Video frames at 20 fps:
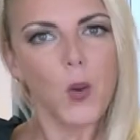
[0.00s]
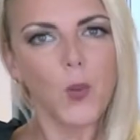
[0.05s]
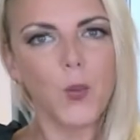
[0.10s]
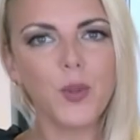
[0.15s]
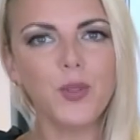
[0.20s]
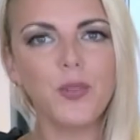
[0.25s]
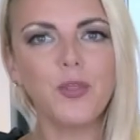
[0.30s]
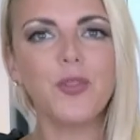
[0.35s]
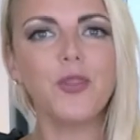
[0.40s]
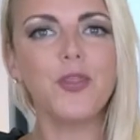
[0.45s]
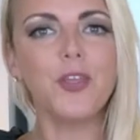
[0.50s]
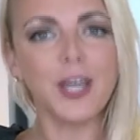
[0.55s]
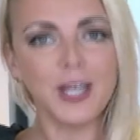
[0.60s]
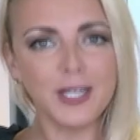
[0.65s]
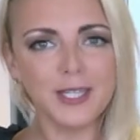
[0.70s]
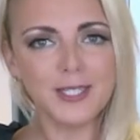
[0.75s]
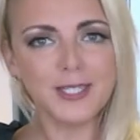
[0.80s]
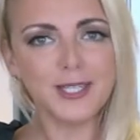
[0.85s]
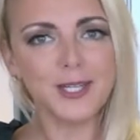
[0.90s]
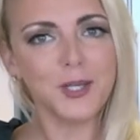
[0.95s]
with
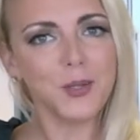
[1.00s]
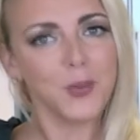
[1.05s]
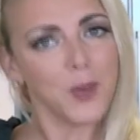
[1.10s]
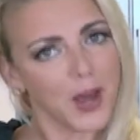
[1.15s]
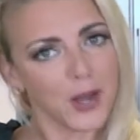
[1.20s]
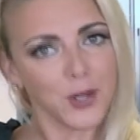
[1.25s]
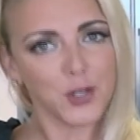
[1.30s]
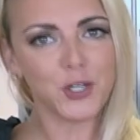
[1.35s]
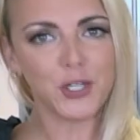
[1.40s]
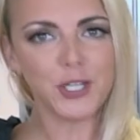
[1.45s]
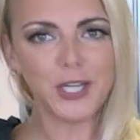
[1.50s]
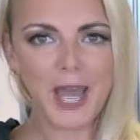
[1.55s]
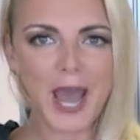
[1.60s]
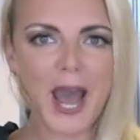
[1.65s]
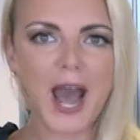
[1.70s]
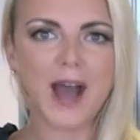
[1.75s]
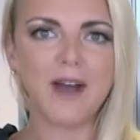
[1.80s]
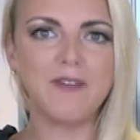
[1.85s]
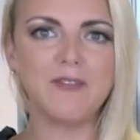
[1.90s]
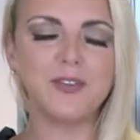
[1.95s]
things that you actually
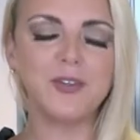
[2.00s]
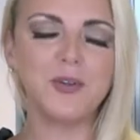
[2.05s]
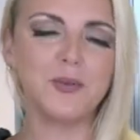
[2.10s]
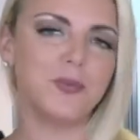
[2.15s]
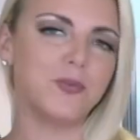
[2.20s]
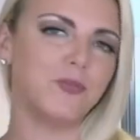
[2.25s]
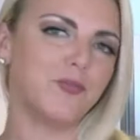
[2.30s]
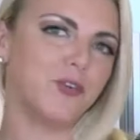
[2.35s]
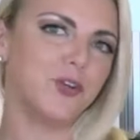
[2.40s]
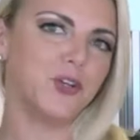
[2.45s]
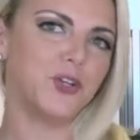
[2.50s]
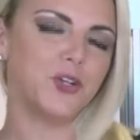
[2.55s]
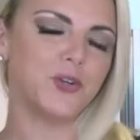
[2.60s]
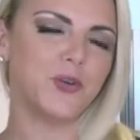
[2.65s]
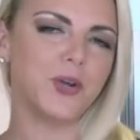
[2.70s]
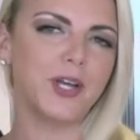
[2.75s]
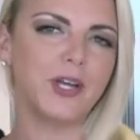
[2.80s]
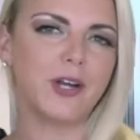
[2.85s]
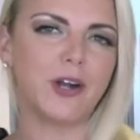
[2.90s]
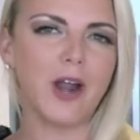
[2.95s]
have in your
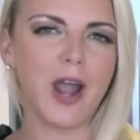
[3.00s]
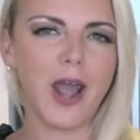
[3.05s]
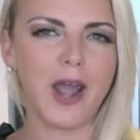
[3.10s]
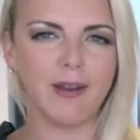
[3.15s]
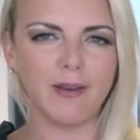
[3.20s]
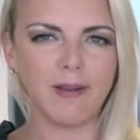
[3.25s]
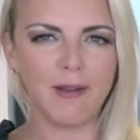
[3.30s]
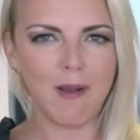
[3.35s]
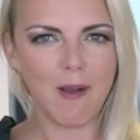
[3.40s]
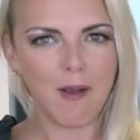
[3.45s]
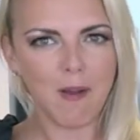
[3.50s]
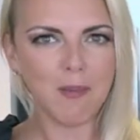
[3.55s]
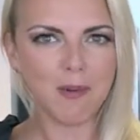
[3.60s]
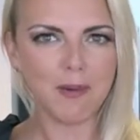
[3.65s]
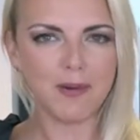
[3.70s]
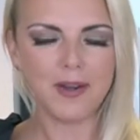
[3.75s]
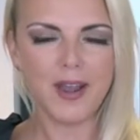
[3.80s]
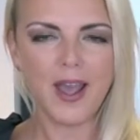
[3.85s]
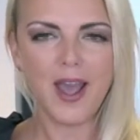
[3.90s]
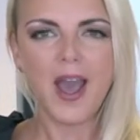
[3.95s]
refrigerator and
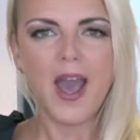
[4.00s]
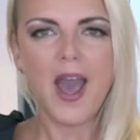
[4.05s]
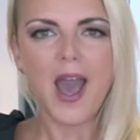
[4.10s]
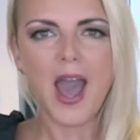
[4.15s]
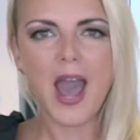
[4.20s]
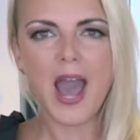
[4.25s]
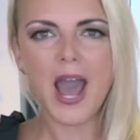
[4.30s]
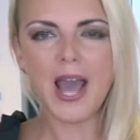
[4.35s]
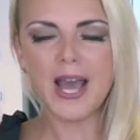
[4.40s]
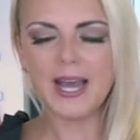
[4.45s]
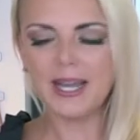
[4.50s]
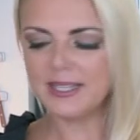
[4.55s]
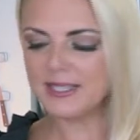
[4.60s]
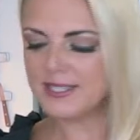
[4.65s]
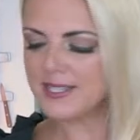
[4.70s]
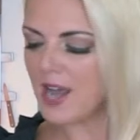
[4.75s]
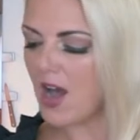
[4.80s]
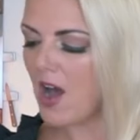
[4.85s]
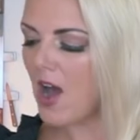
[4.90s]
cupboard. And